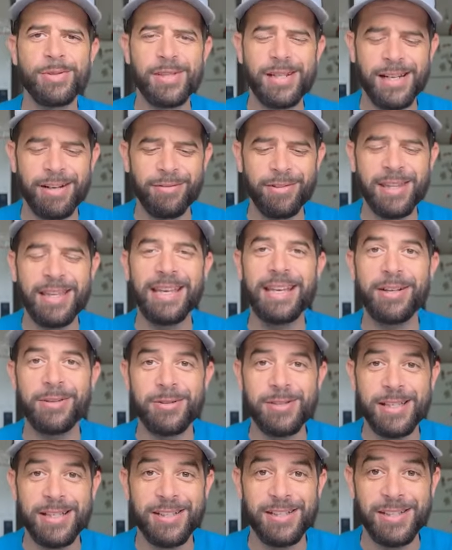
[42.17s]
and everything else
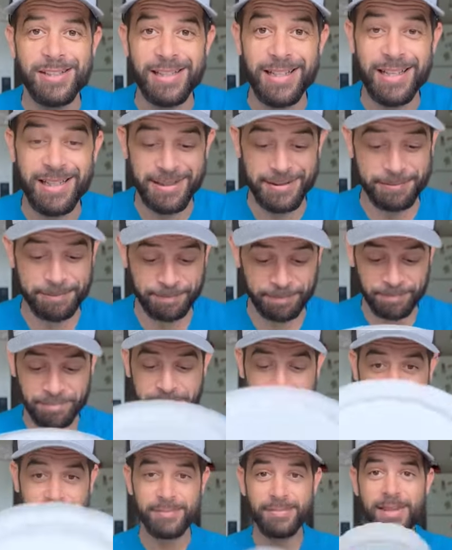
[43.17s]
that you like
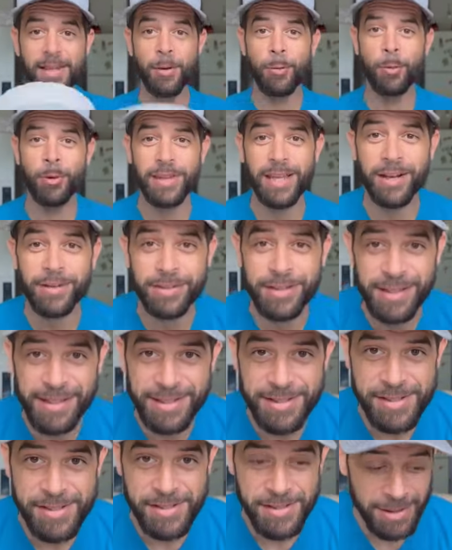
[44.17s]
without getting
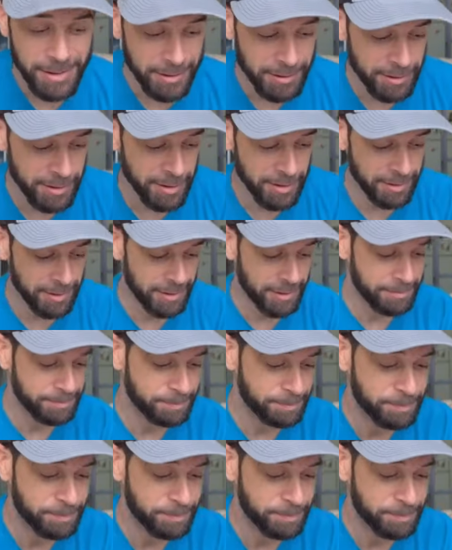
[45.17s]
stung or nothing.